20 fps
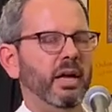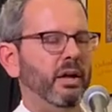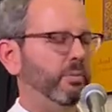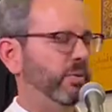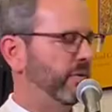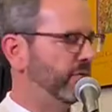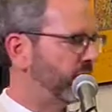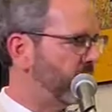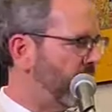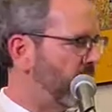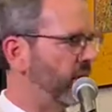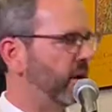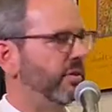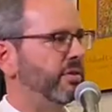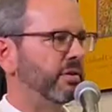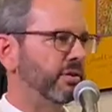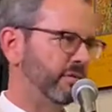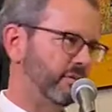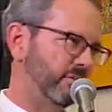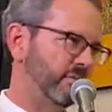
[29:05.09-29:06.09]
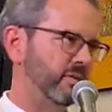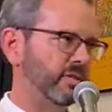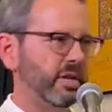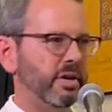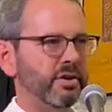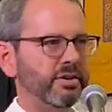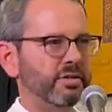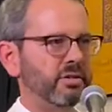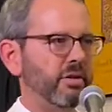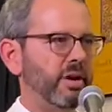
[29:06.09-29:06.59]
And we've taught other
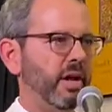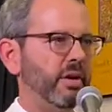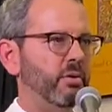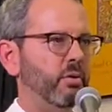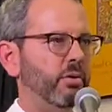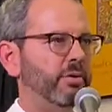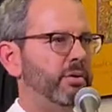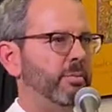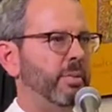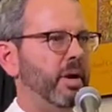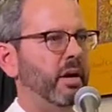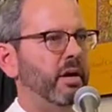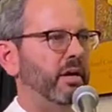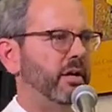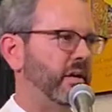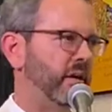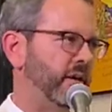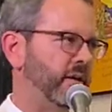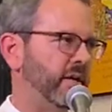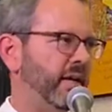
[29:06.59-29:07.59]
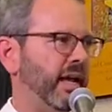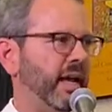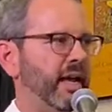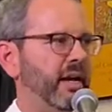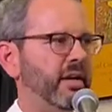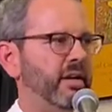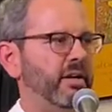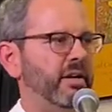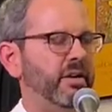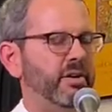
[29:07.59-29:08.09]
centers around North America and
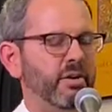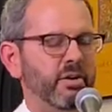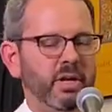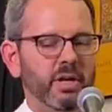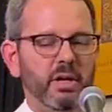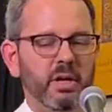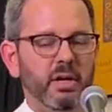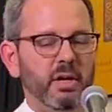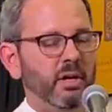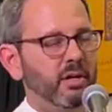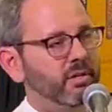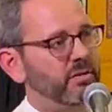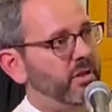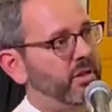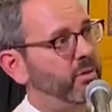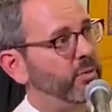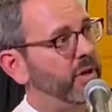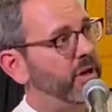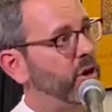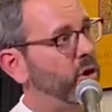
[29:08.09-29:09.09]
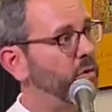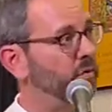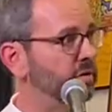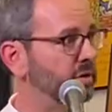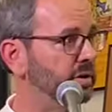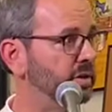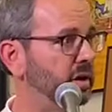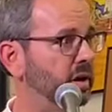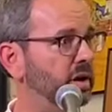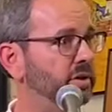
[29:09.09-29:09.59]
Canada to do it. So then we go
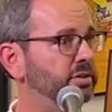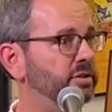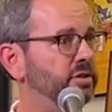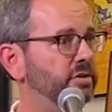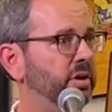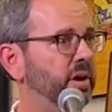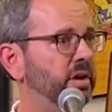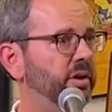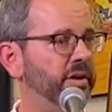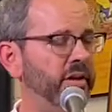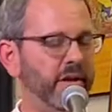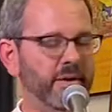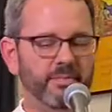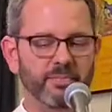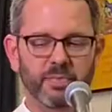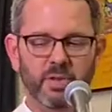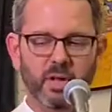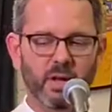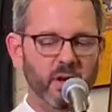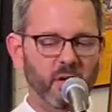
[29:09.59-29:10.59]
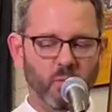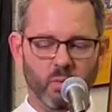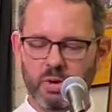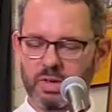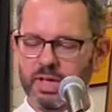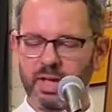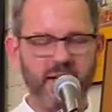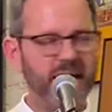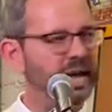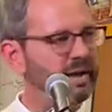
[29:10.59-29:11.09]
over to Australia
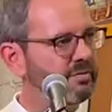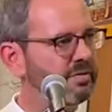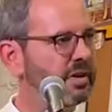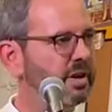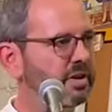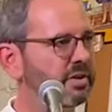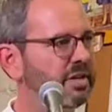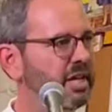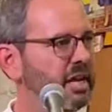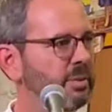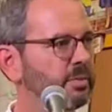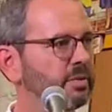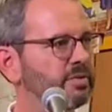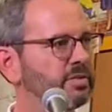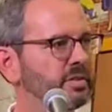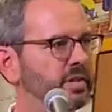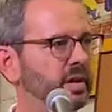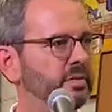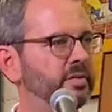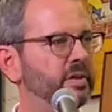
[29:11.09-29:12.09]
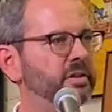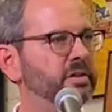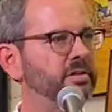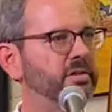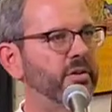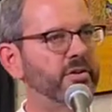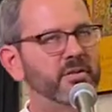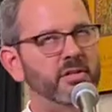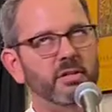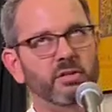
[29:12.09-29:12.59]
where they have their team of 7.
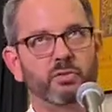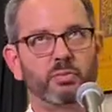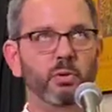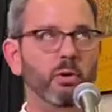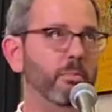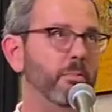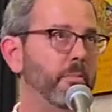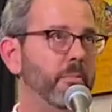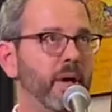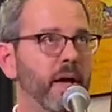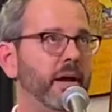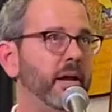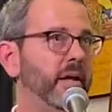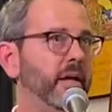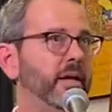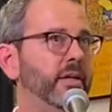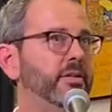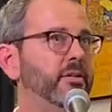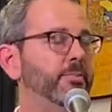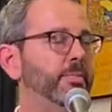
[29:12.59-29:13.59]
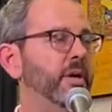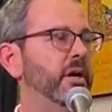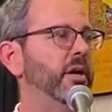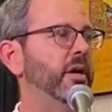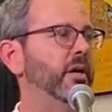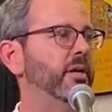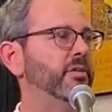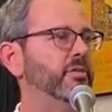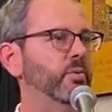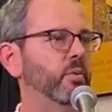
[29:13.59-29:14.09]
So it's this real meta
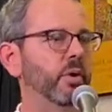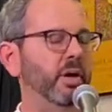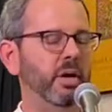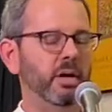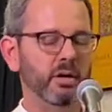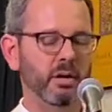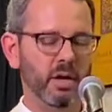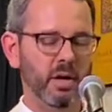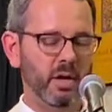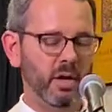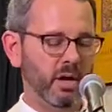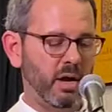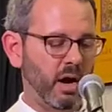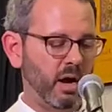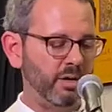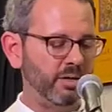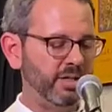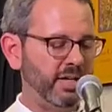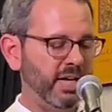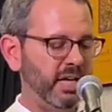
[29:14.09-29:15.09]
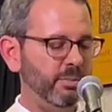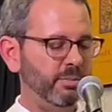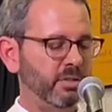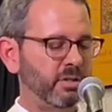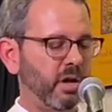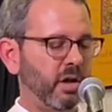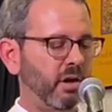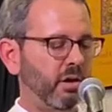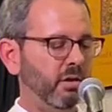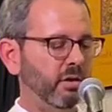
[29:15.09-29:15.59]
experience where our
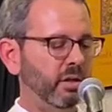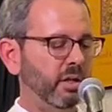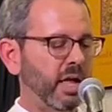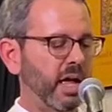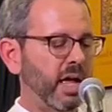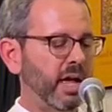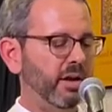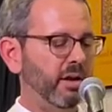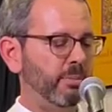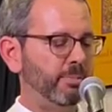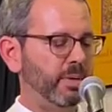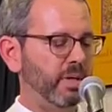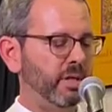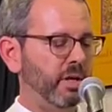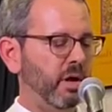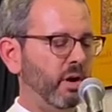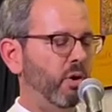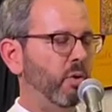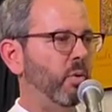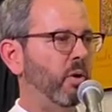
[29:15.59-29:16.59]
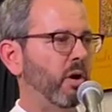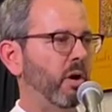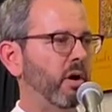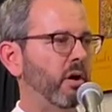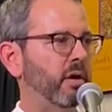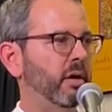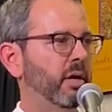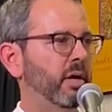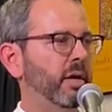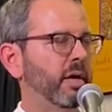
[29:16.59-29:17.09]
teams all line up in the
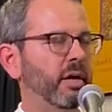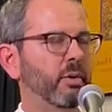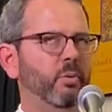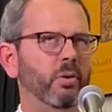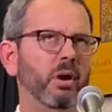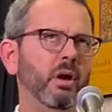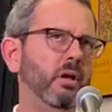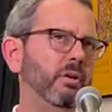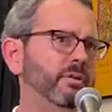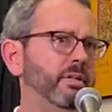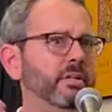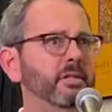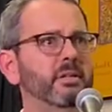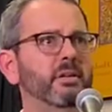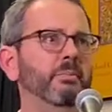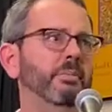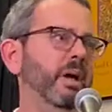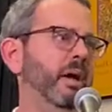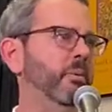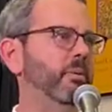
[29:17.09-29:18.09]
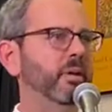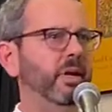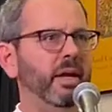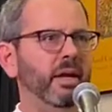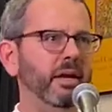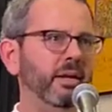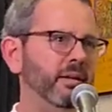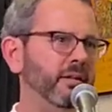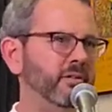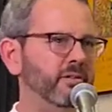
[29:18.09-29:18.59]
OR and we're all
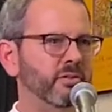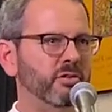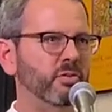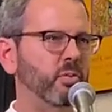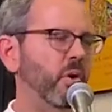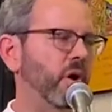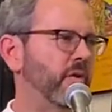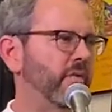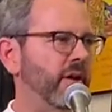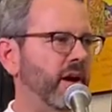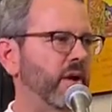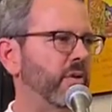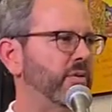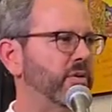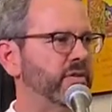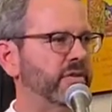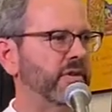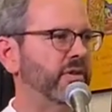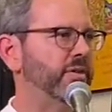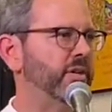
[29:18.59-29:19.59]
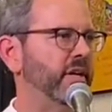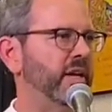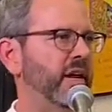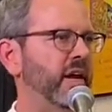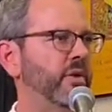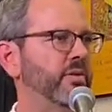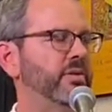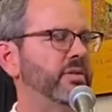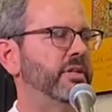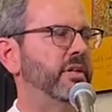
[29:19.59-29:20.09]
discombobulated. It's 12 hours,
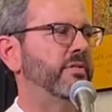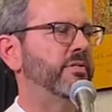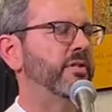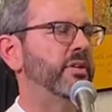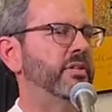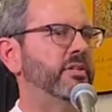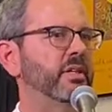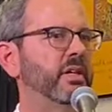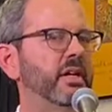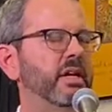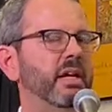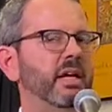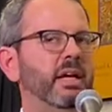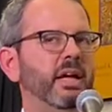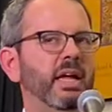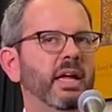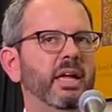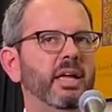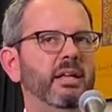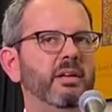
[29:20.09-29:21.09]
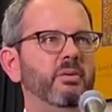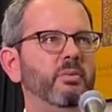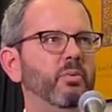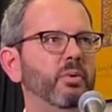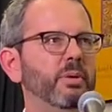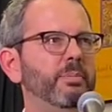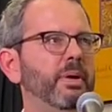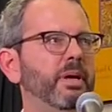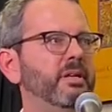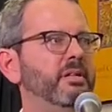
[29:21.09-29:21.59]
13 hours difference. And
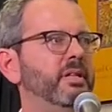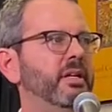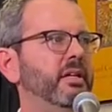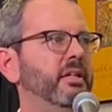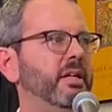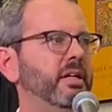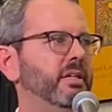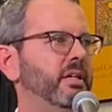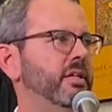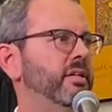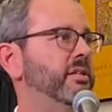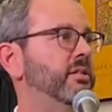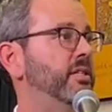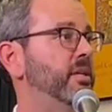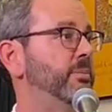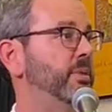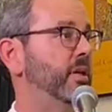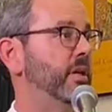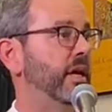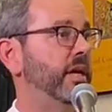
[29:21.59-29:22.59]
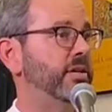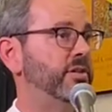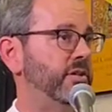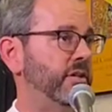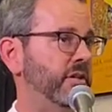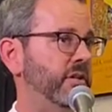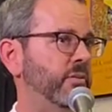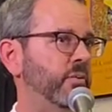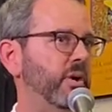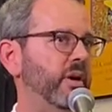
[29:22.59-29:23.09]
we basically did a
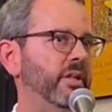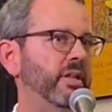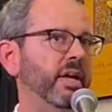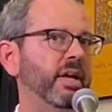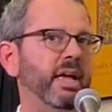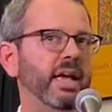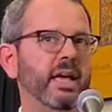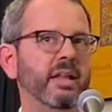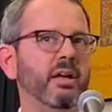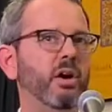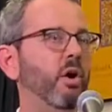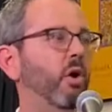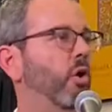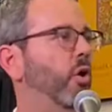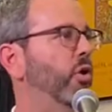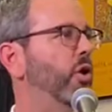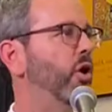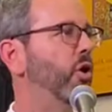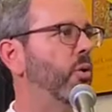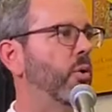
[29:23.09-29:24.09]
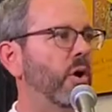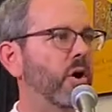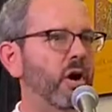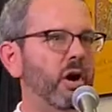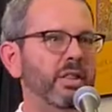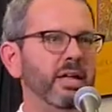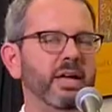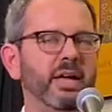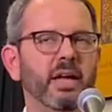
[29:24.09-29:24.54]
simulation where they had a whole OR.